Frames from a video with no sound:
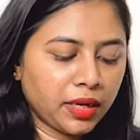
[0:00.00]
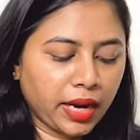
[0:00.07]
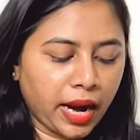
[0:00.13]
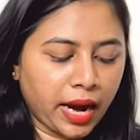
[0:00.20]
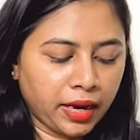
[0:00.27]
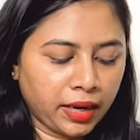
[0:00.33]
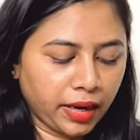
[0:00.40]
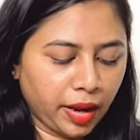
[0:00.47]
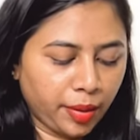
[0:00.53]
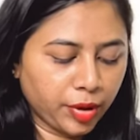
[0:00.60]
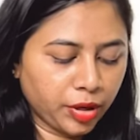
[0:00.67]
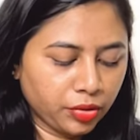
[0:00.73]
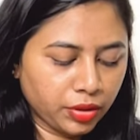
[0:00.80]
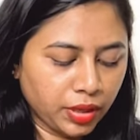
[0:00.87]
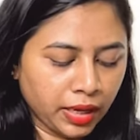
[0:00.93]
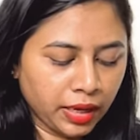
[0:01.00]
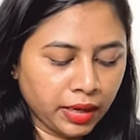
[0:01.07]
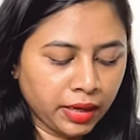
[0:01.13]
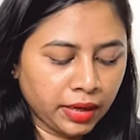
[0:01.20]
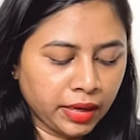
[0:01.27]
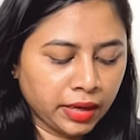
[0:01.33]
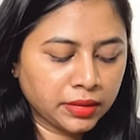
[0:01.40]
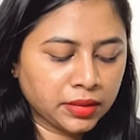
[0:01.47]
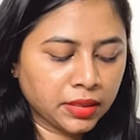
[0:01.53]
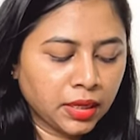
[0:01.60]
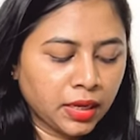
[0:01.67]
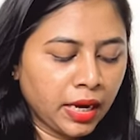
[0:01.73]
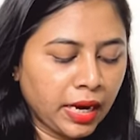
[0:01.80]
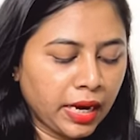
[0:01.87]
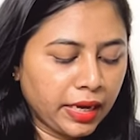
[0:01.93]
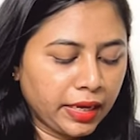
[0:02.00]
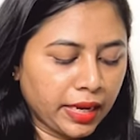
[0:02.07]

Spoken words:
And coming to the ingredients, it